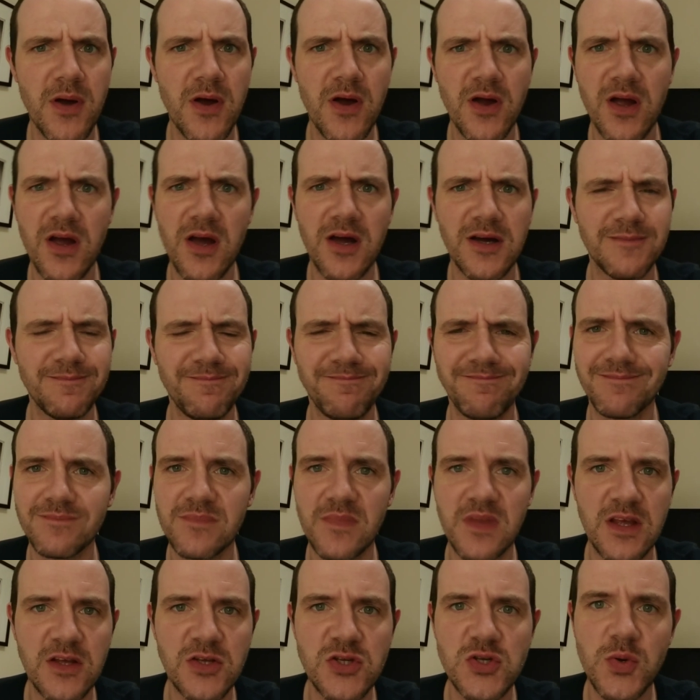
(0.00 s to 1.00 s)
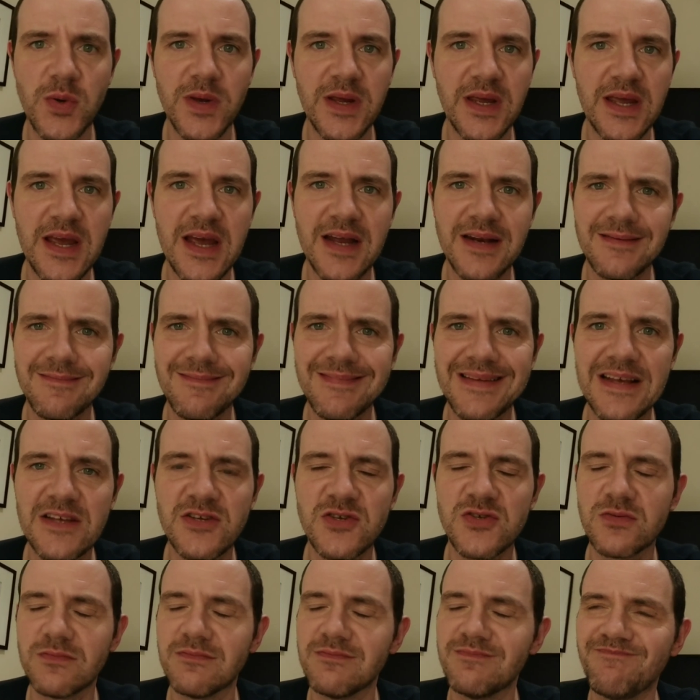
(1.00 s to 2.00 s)
burger needs tweaking,
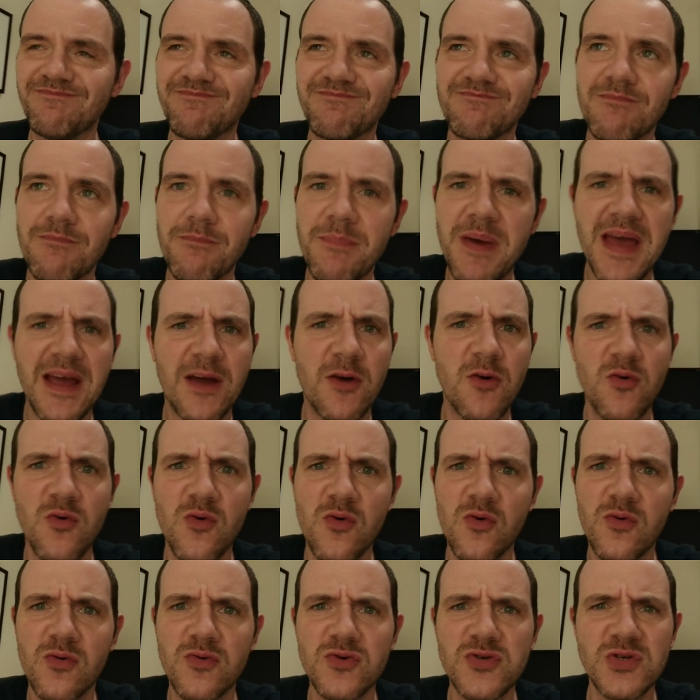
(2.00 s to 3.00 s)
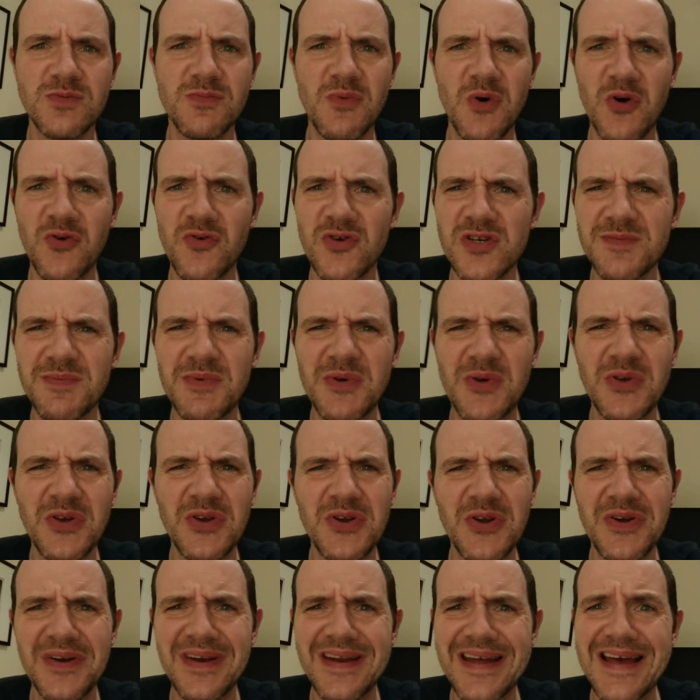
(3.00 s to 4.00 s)
needs some pickles, some more crispy
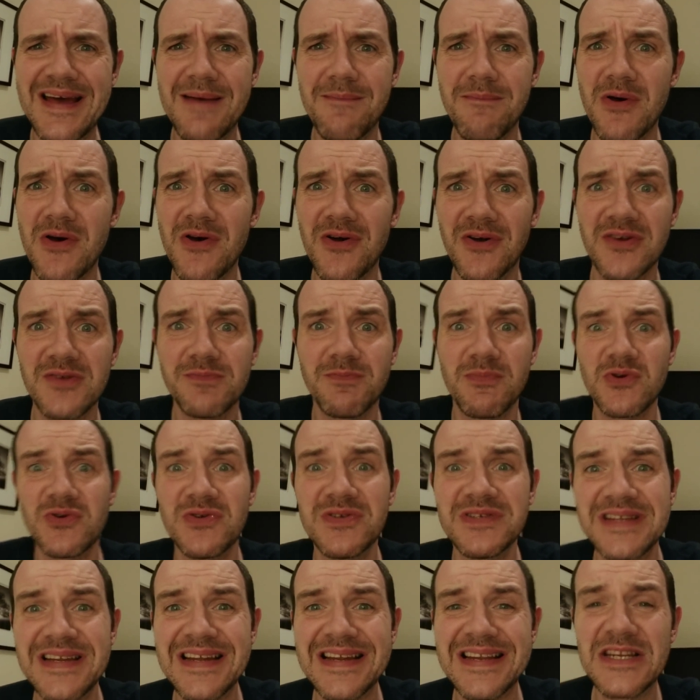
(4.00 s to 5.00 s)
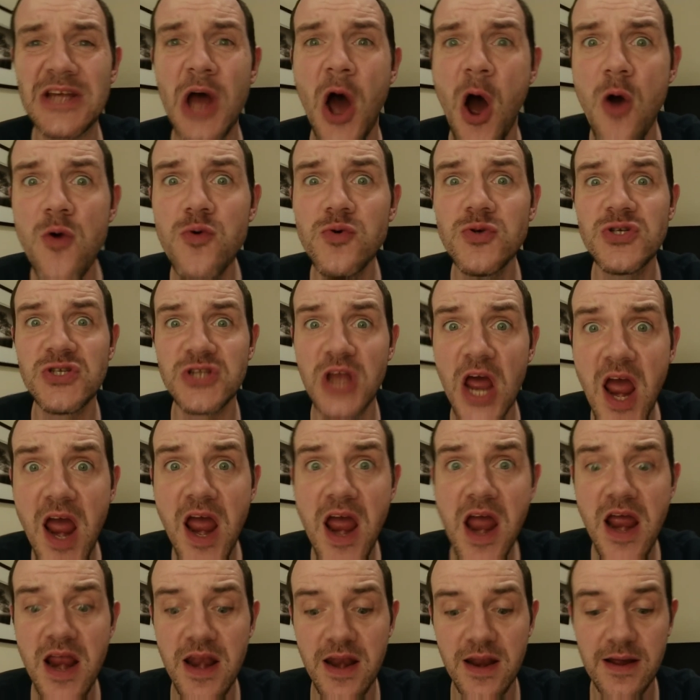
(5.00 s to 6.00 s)
onion on there, burgers, buns need
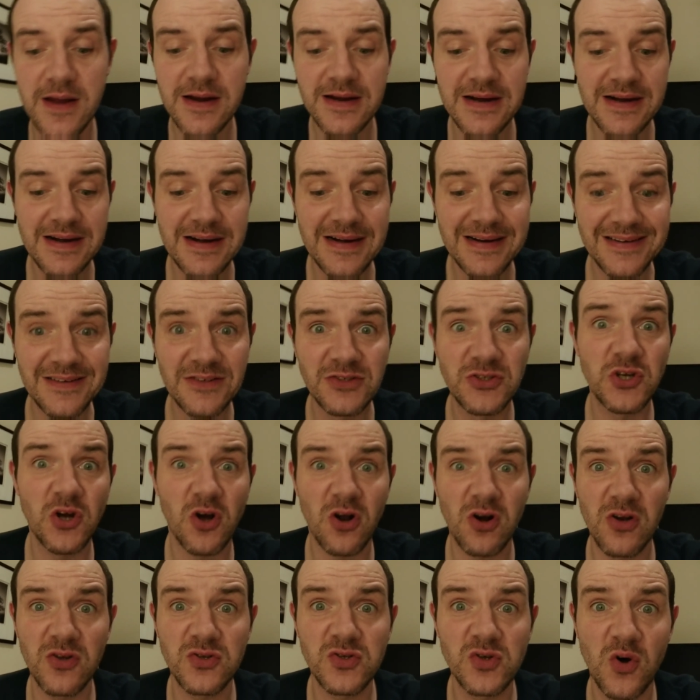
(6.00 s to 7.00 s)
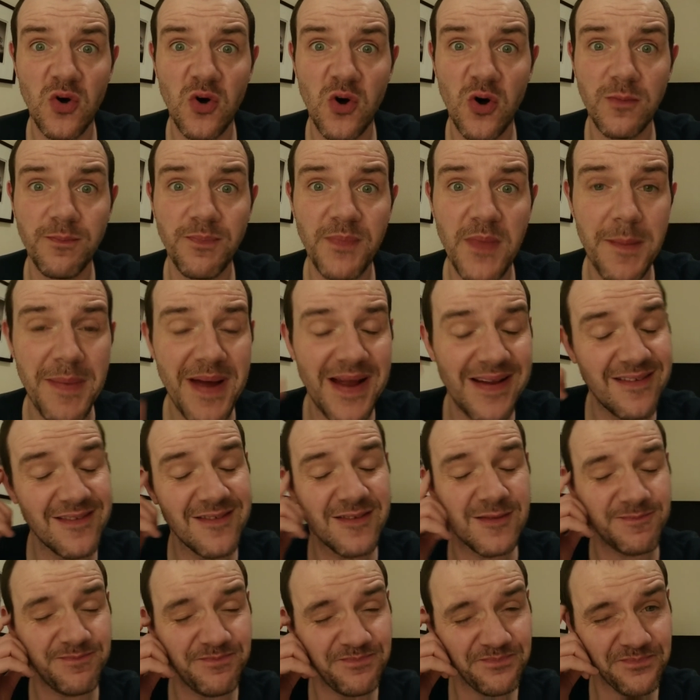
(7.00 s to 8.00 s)
toasting. Chocolate tart,
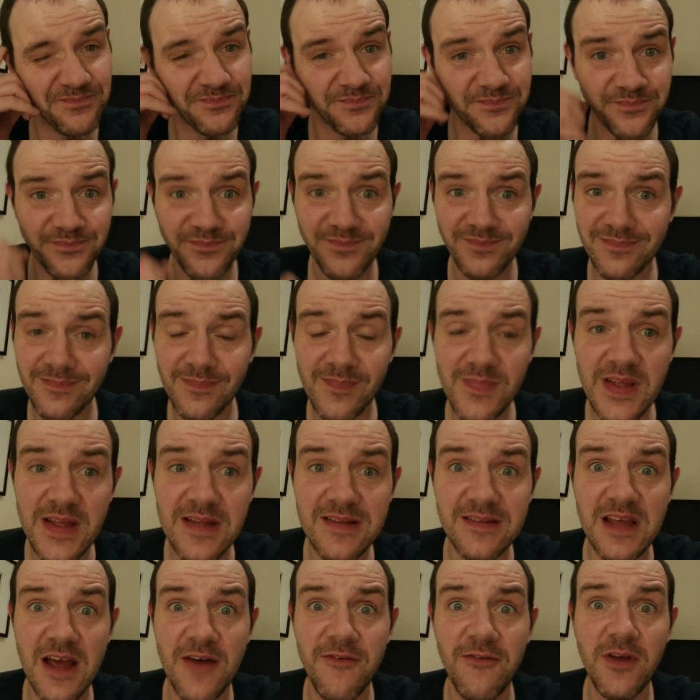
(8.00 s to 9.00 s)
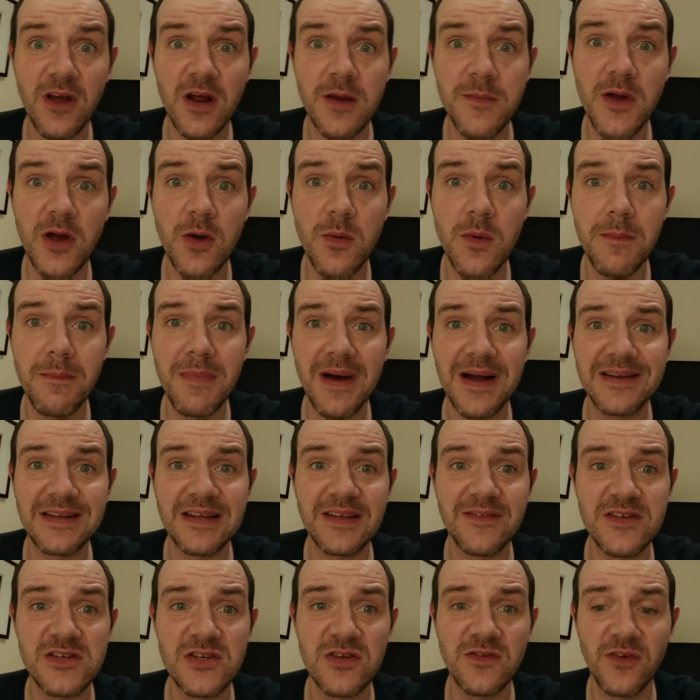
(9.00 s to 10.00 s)
immense. Definitely gonna be coming back
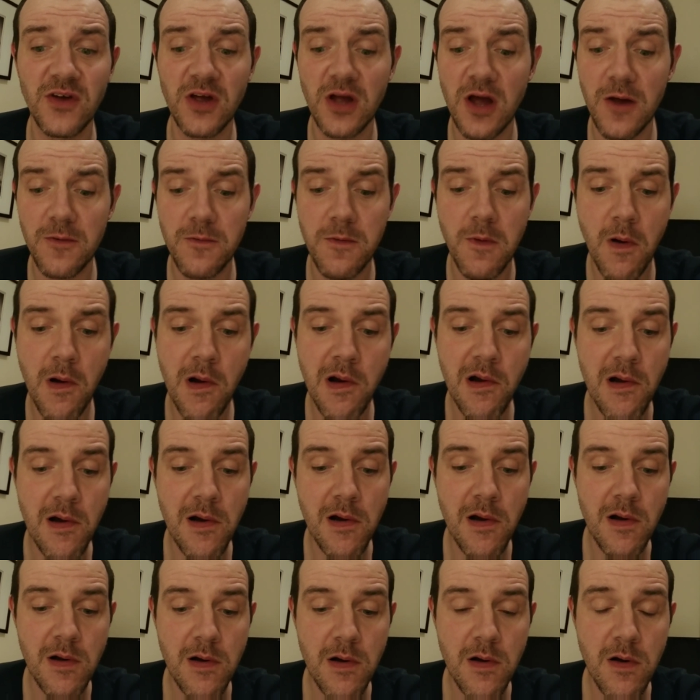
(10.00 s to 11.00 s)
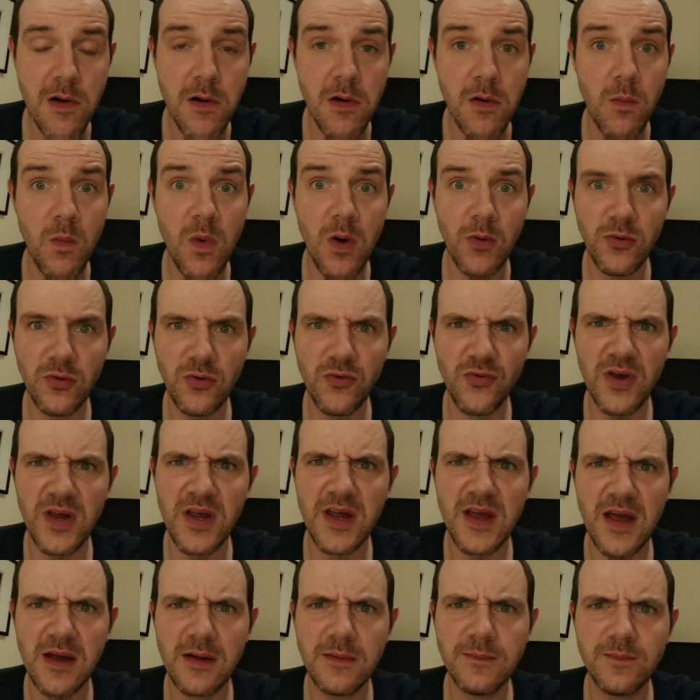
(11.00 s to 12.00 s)
to give this another go. Well done,
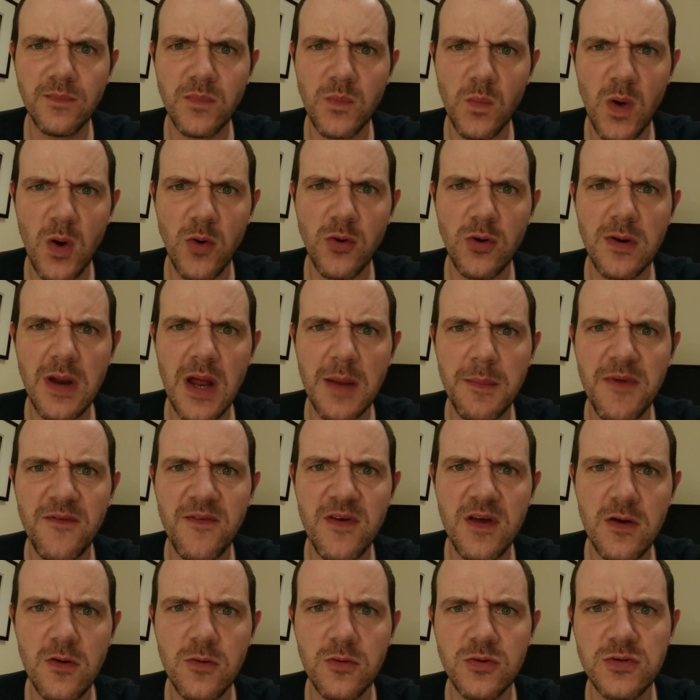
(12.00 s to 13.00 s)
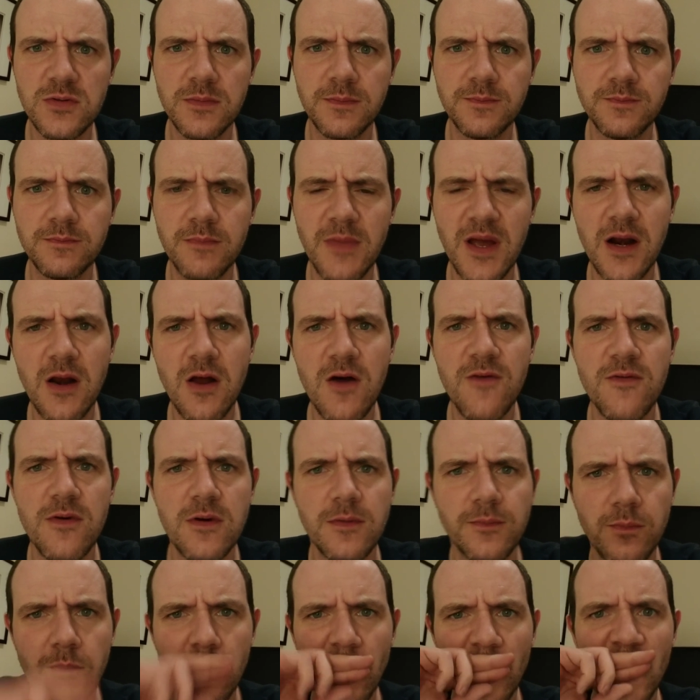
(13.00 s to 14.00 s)
Greene King. Well done, Abbey Field. Big
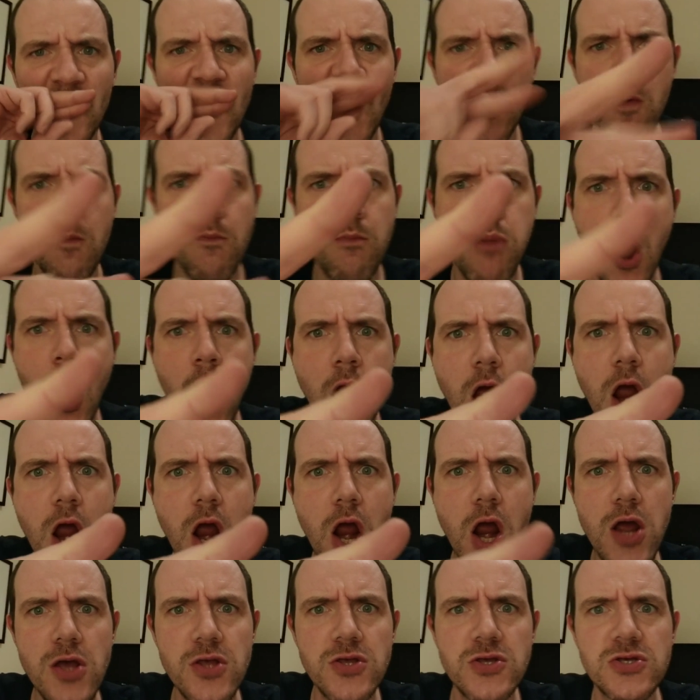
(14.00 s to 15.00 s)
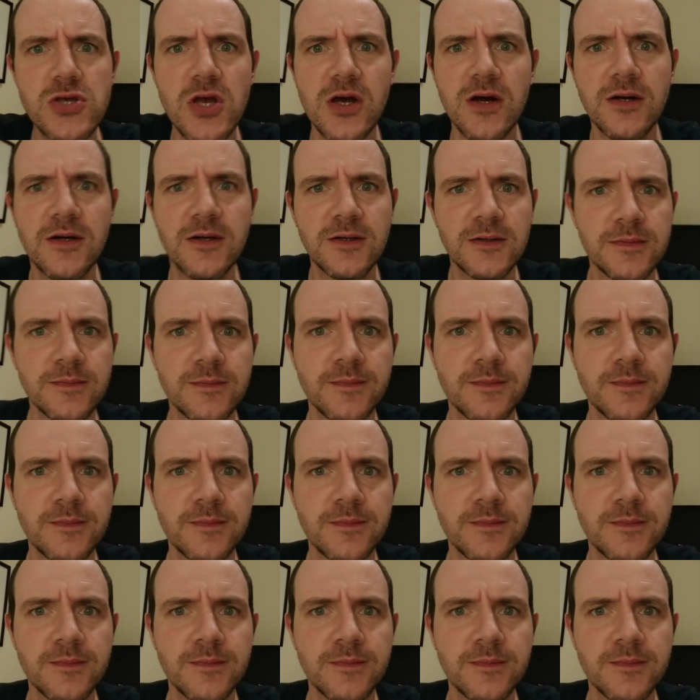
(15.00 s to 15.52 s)
love. Peace.